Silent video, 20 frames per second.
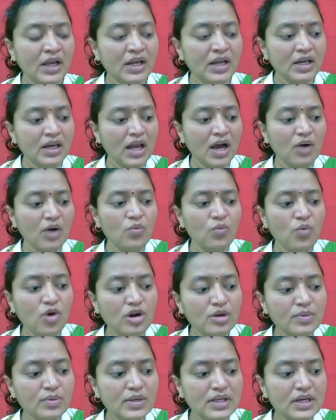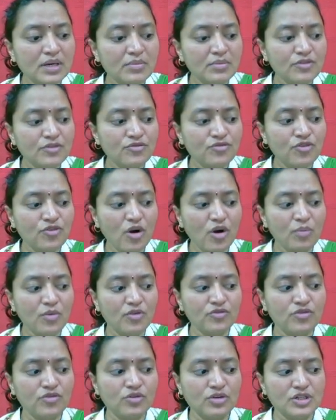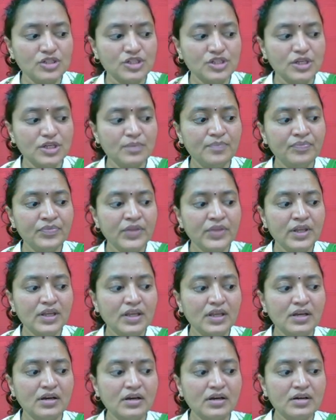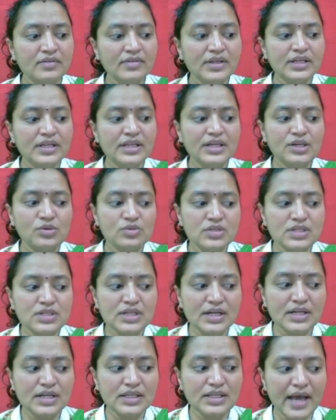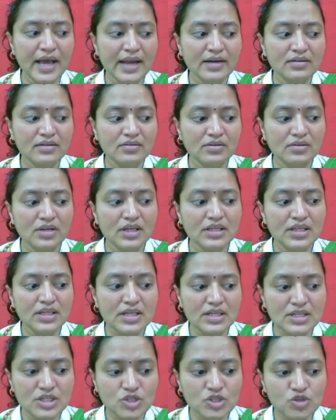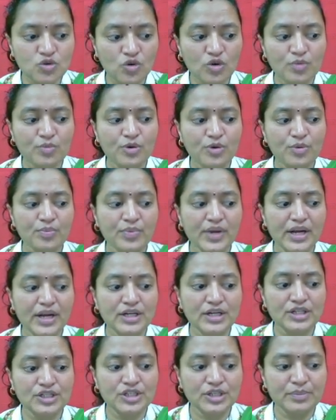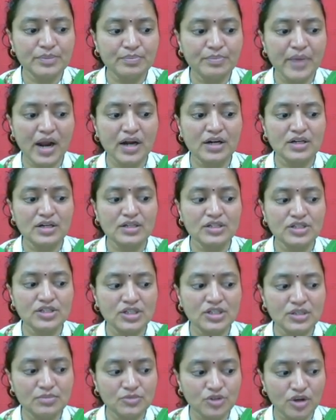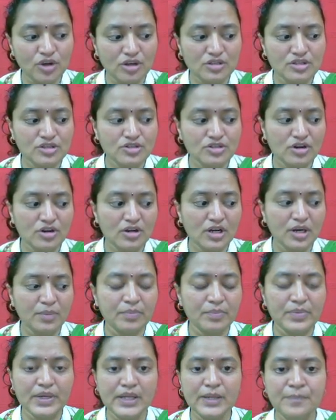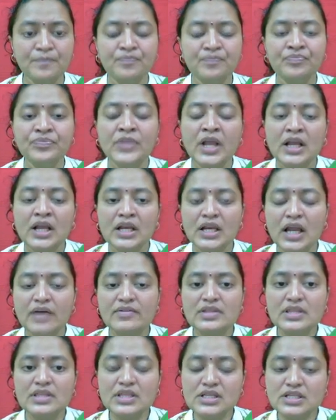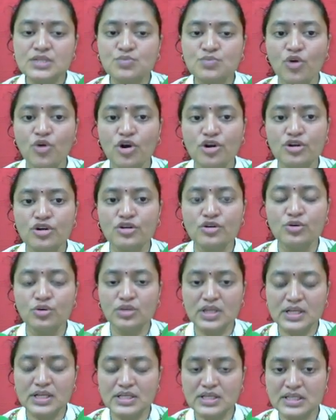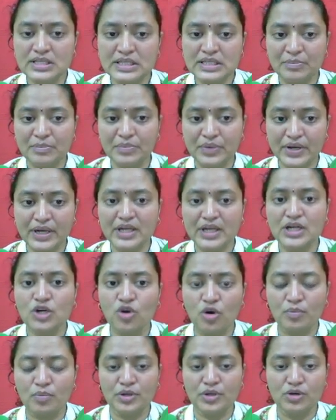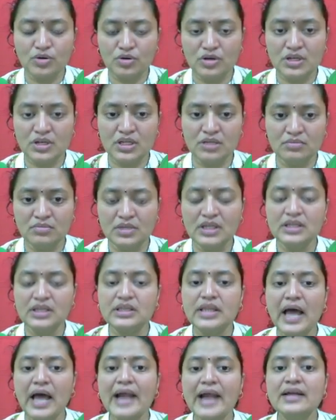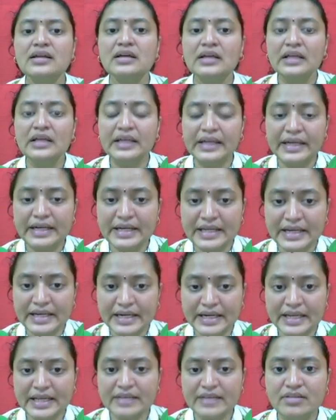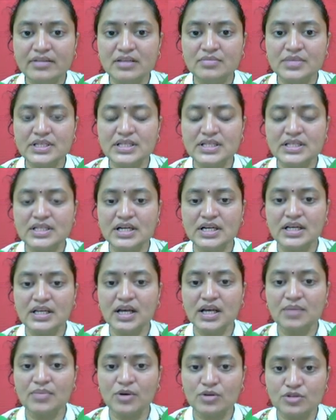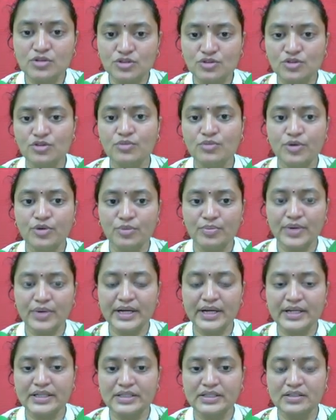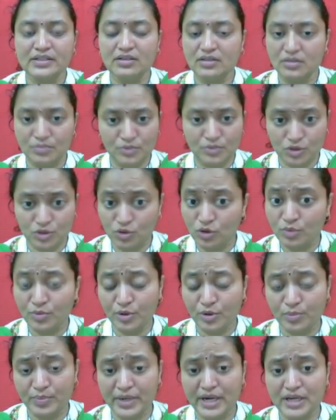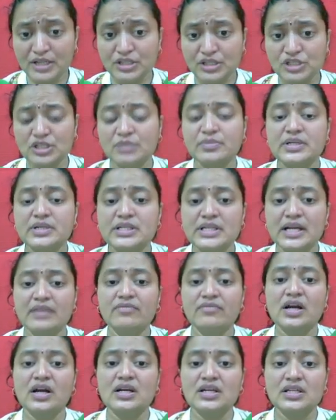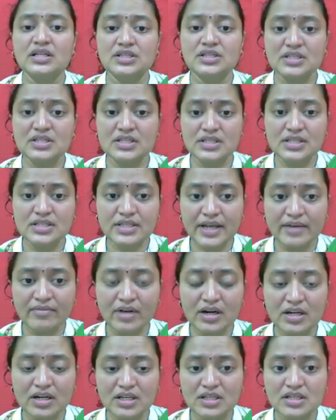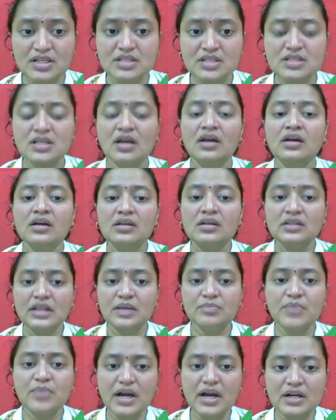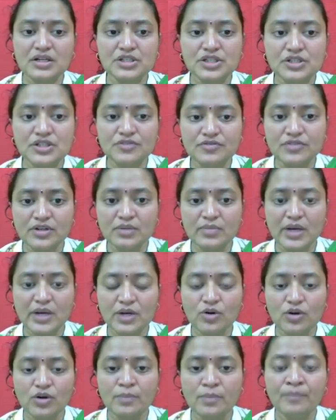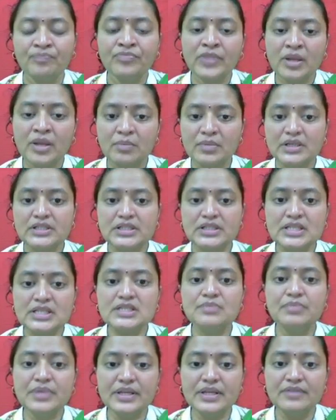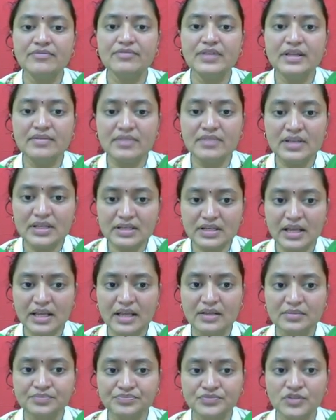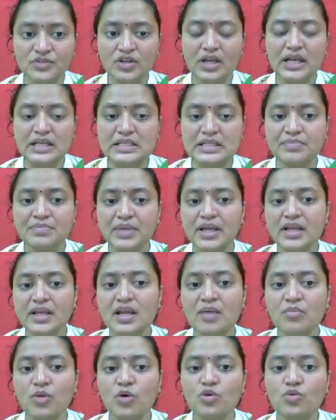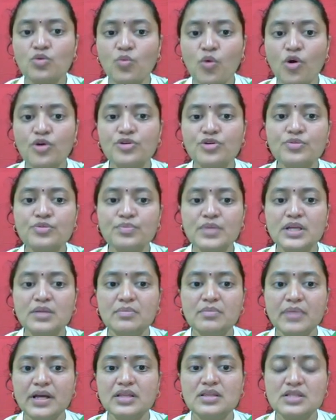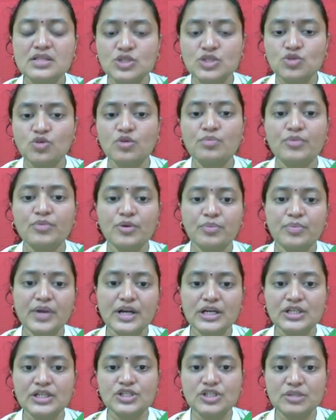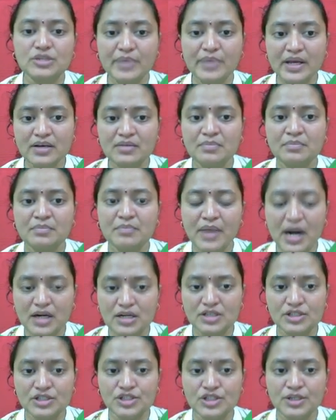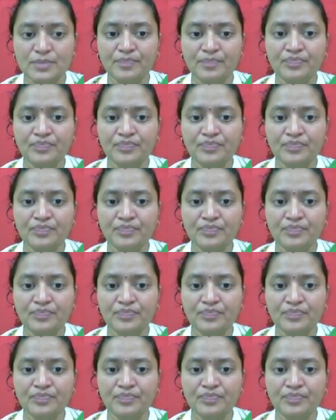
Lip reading: Now what will come in form of ownership? Here we need to study that. Okay, there is sole proprietorship, partnership, joint stock company. Now in this module, no, there is a separate topic only. In that, in detail be studying about sole proprietorship, its advantages, disadvantages, then partnership firm and all. But just briefly we'll tell, okay, explain about what do you mean by this sole proprietorship and partnership.